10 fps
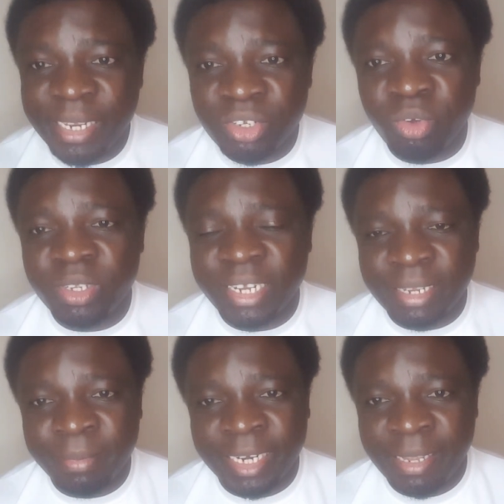please
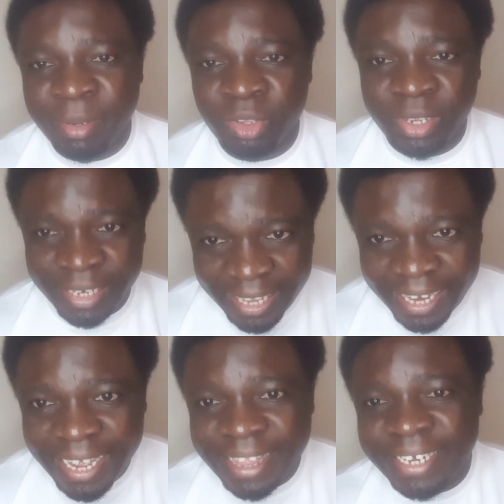consider subscribing so that
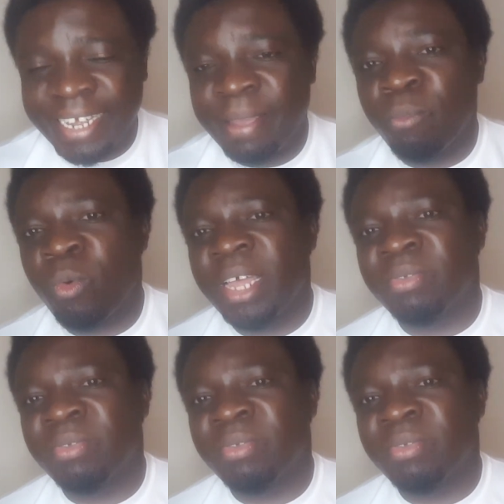any other time,